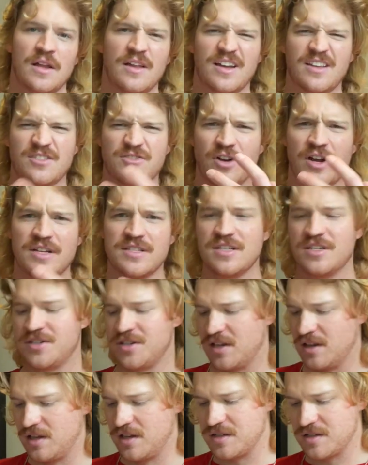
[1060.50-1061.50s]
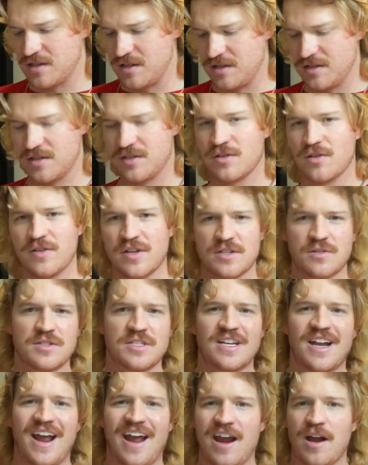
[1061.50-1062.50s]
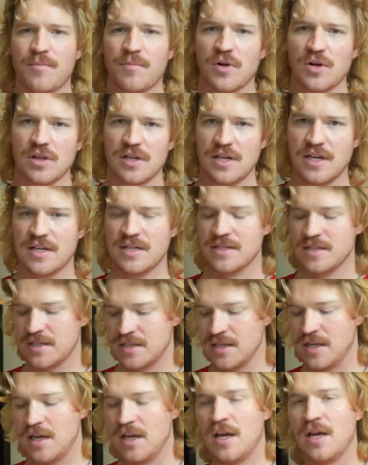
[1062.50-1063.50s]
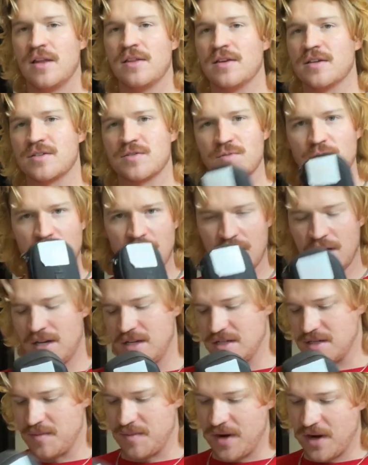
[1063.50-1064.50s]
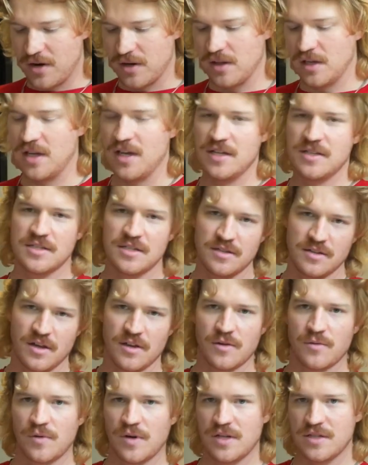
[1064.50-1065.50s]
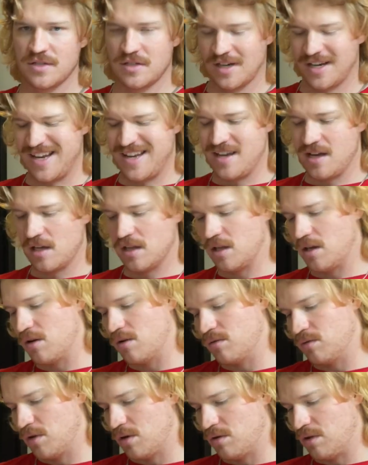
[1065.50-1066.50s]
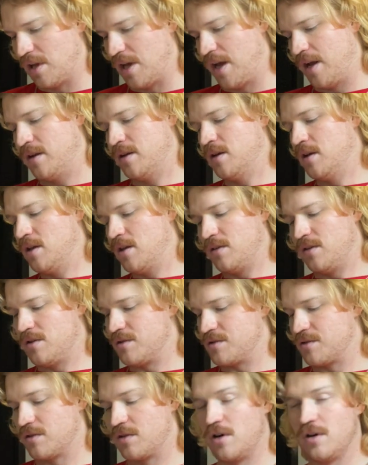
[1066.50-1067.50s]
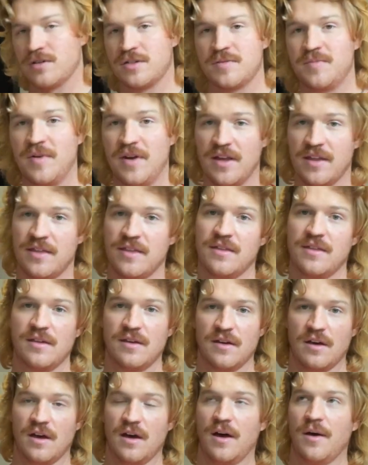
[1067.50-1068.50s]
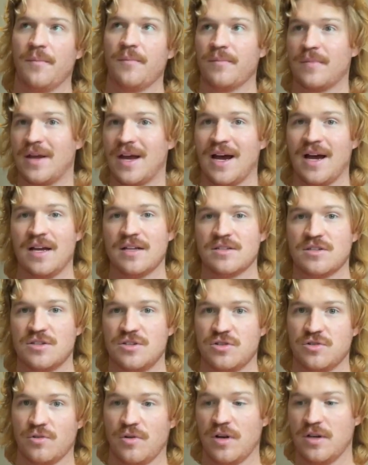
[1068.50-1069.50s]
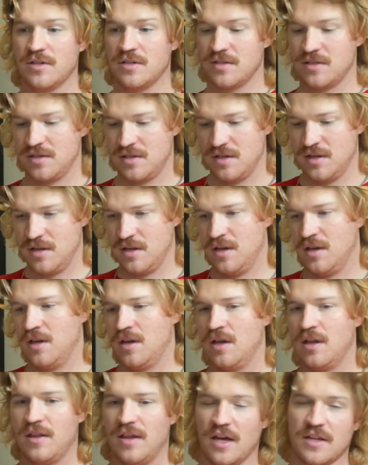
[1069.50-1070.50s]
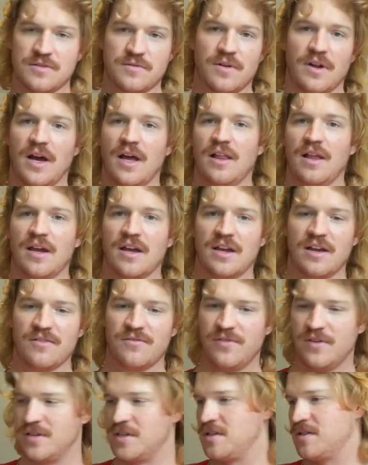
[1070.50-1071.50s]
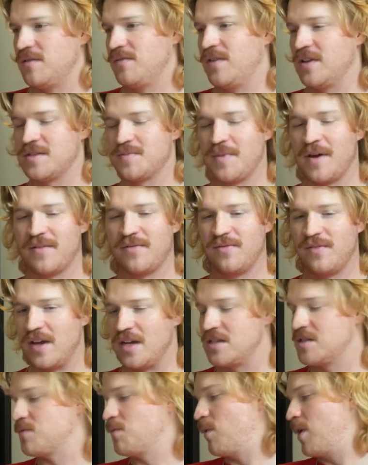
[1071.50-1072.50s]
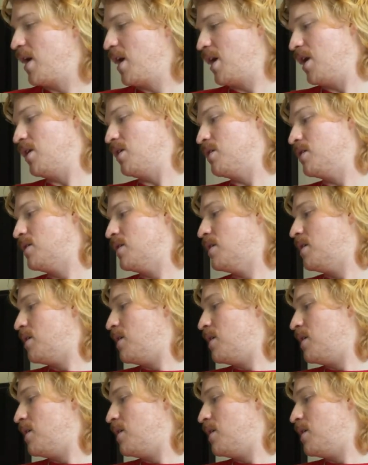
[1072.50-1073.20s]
like transition lenses. So this was an amber lens. This one is a mirrored lens, and the other one's like a yellow low light. Those are all Smith Guide's Choice. That's what I like. It fits my face well